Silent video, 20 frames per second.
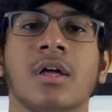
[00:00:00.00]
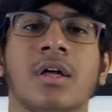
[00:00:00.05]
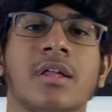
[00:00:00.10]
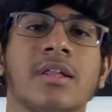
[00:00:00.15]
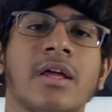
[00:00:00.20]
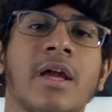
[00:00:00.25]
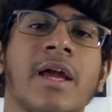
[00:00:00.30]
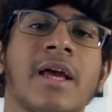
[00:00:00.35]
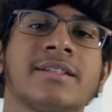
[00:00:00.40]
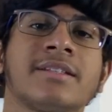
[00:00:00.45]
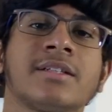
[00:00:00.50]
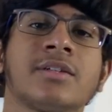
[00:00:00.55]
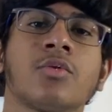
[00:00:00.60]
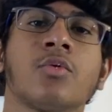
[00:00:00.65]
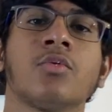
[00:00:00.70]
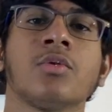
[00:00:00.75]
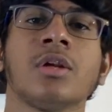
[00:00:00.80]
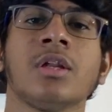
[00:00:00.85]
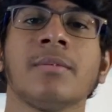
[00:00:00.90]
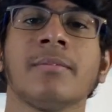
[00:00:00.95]
as it
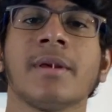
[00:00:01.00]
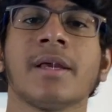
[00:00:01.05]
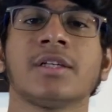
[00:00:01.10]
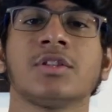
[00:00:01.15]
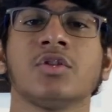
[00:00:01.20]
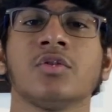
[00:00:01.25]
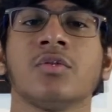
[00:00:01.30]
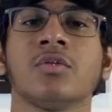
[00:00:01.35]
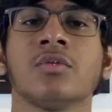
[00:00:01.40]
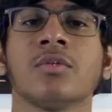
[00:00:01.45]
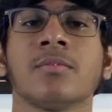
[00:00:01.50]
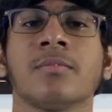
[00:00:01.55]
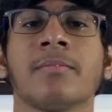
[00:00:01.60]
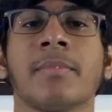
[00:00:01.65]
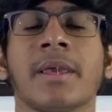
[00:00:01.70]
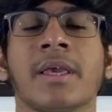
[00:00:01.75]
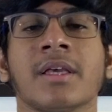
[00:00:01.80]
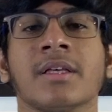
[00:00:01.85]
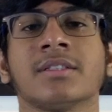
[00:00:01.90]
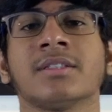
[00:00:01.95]
only makes you
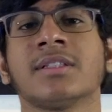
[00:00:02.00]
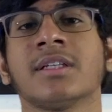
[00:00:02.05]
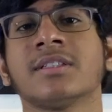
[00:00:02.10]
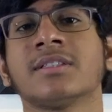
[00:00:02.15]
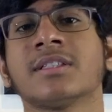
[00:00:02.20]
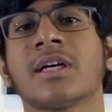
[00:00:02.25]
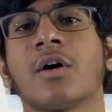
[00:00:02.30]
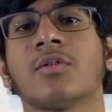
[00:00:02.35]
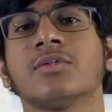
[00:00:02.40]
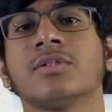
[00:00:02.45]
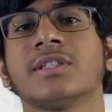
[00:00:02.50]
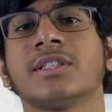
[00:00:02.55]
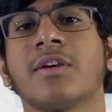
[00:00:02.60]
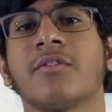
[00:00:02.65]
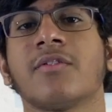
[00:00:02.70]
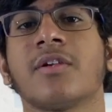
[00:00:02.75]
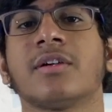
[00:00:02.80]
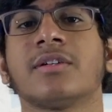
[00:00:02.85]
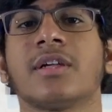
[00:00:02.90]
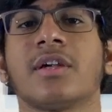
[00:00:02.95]
pay
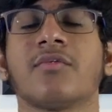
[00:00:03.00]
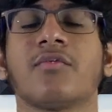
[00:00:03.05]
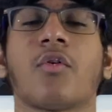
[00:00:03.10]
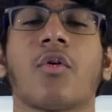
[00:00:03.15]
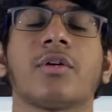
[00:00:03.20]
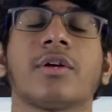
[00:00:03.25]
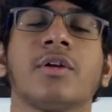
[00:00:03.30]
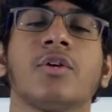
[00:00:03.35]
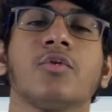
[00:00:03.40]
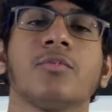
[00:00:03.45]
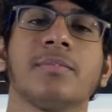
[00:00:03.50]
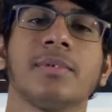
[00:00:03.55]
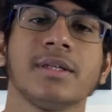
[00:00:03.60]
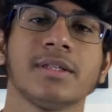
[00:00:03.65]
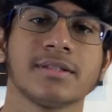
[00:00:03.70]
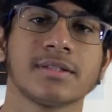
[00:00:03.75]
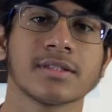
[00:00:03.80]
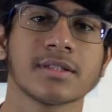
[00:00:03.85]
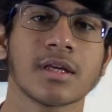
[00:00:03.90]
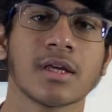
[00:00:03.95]
6,740
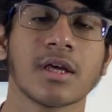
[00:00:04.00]
rupees.